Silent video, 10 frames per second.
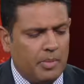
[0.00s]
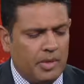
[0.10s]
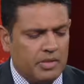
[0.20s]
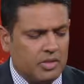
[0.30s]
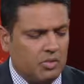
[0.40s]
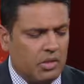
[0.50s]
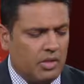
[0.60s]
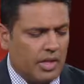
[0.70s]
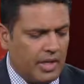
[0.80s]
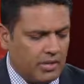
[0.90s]
depends on
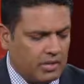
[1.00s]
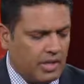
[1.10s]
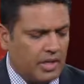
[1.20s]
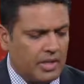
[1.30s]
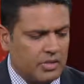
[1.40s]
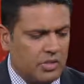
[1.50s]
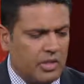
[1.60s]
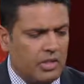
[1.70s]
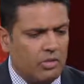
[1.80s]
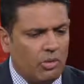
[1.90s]
what NATO says, what
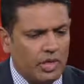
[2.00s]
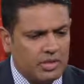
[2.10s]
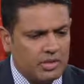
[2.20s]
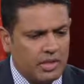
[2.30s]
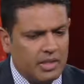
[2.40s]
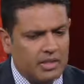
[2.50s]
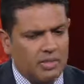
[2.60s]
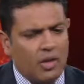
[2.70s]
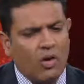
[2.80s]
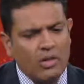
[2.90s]
the UN says. I
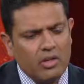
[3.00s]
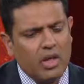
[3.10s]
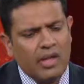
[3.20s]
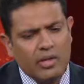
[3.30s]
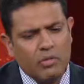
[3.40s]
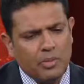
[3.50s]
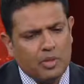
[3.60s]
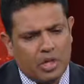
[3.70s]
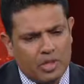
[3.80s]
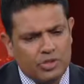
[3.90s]
mean, are there any repercussions?
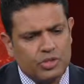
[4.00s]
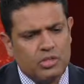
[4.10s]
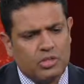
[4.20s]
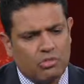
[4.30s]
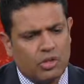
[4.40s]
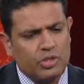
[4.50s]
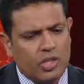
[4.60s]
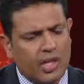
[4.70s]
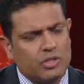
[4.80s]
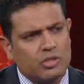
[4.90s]
repercussions that Russia
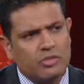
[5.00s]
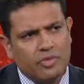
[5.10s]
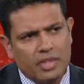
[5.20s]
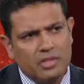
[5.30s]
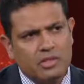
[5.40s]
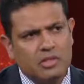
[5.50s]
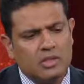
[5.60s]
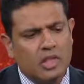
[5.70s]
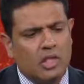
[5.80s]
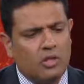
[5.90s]
actually
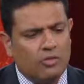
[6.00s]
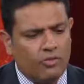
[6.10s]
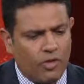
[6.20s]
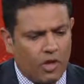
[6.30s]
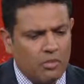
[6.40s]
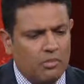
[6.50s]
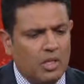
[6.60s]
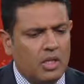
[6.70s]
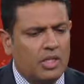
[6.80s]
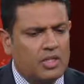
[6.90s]
faces from
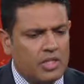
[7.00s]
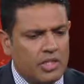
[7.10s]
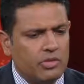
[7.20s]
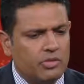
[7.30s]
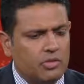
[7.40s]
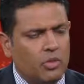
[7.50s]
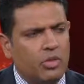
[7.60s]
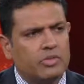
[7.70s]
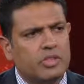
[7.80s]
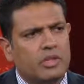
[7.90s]
continued
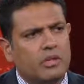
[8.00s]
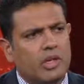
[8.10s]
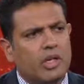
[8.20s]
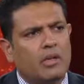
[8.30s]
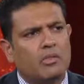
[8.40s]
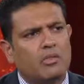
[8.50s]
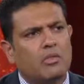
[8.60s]
support of Syria right now?